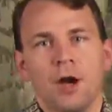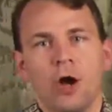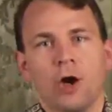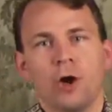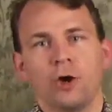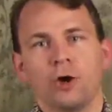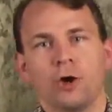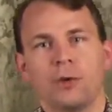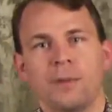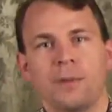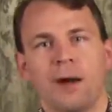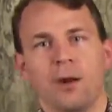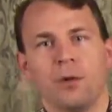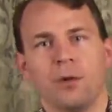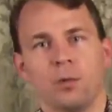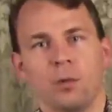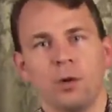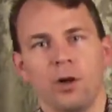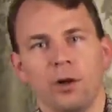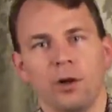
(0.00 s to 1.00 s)
I heard about
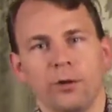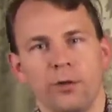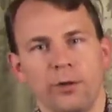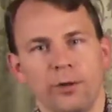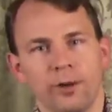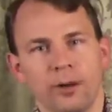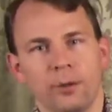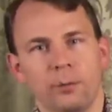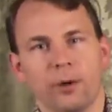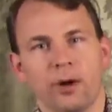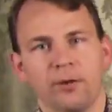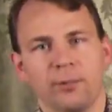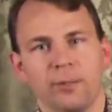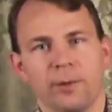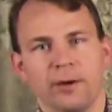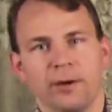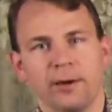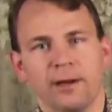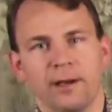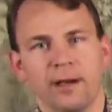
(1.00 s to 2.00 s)
the wealth and
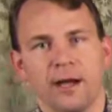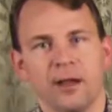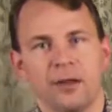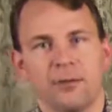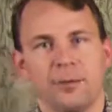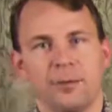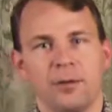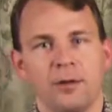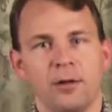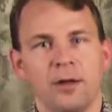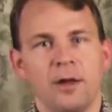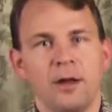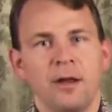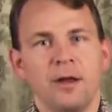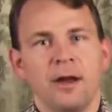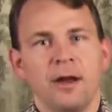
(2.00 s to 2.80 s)
prosperity gospel.